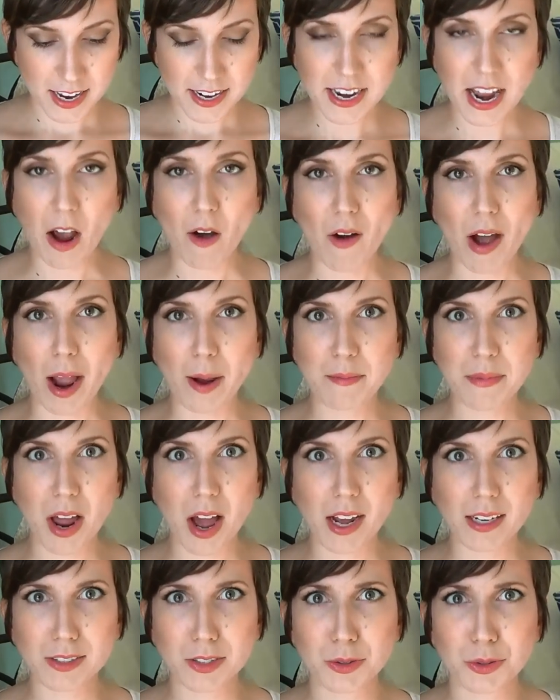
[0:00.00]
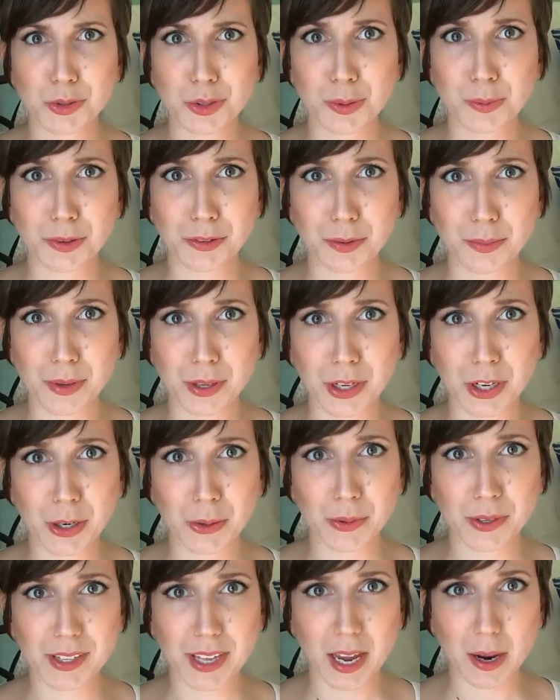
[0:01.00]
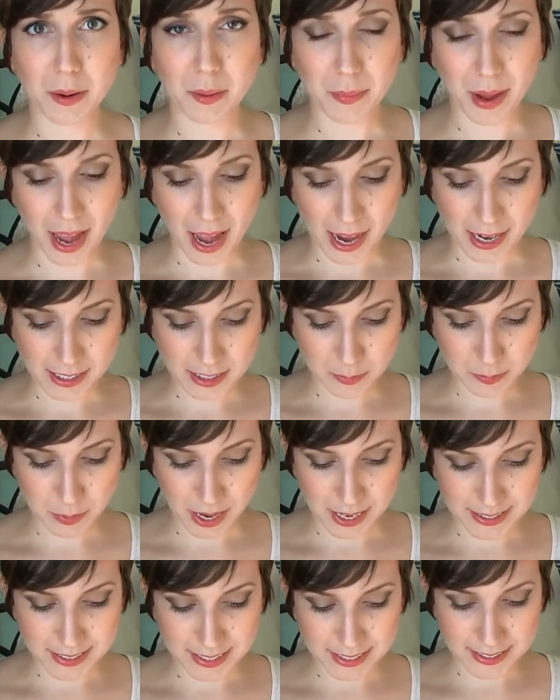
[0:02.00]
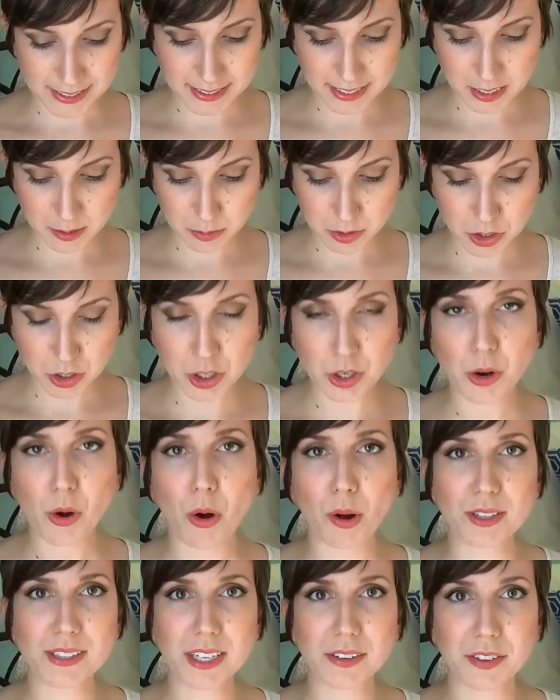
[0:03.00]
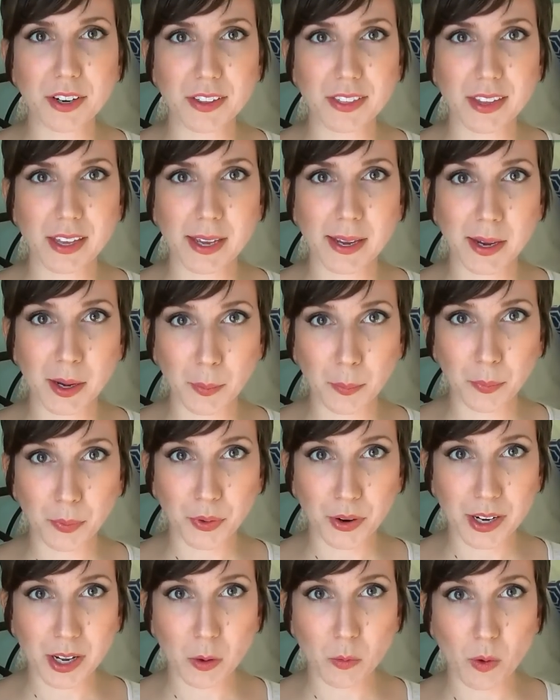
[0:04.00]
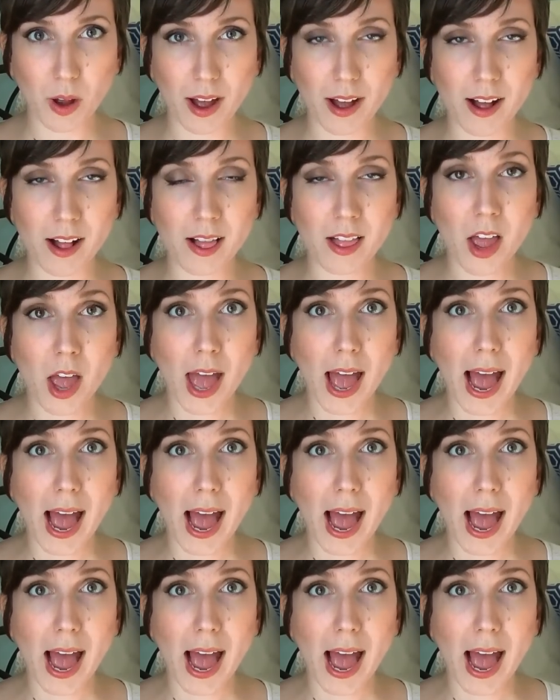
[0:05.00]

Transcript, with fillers: Now, I'm not super familiar with camera bags, but it seems to hold everything pretty well.